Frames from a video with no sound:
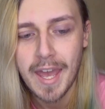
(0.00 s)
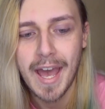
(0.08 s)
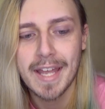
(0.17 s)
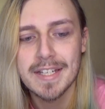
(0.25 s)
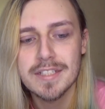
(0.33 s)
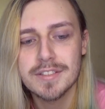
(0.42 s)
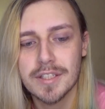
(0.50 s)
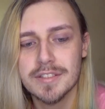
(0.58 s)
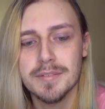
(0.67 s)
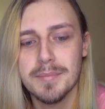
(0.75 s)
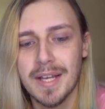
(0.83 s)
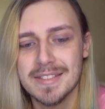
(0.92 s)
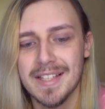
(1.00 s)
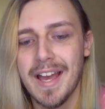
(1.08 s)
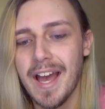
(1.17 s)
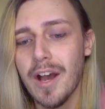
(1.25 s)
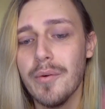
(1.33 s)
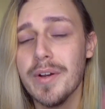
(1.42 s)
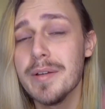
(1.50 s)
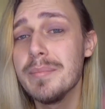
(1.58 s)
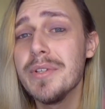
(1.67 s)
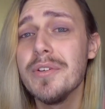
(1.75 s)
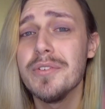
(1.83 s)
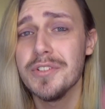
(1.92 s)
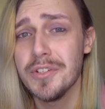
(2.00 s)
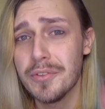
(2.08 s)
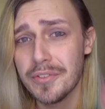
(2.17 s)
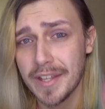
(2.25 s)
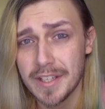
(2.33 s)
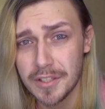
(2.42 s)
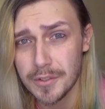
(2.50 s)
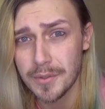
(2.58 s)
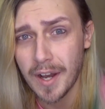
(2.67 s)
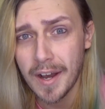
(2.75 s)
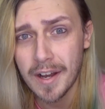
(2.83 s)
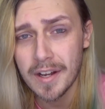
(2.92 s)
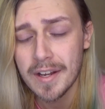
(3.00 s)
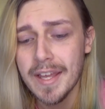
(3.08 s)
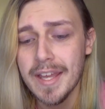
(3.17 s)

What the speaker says: and it doesn't matter how immune you think you are,